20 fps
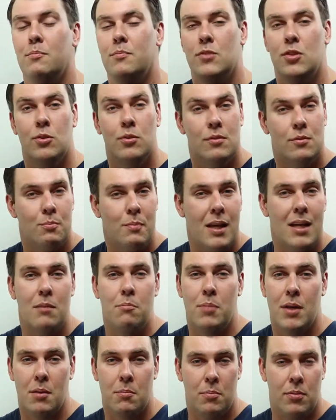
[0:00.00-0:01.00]
to as many
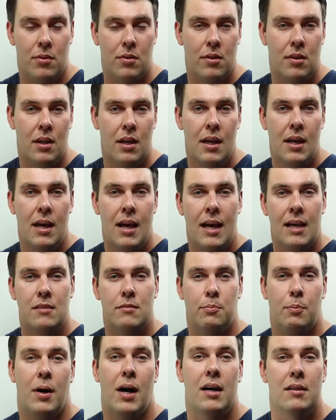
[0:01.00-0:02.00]
people as
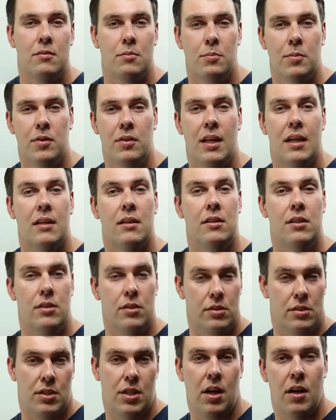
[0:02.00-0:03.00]
possible that are
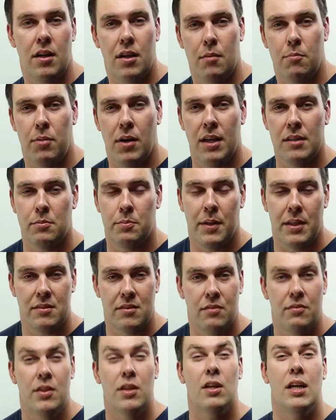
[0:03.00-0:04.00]
your target prospects.
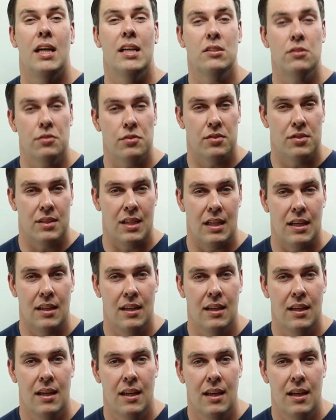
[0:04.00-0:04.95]
If you're interested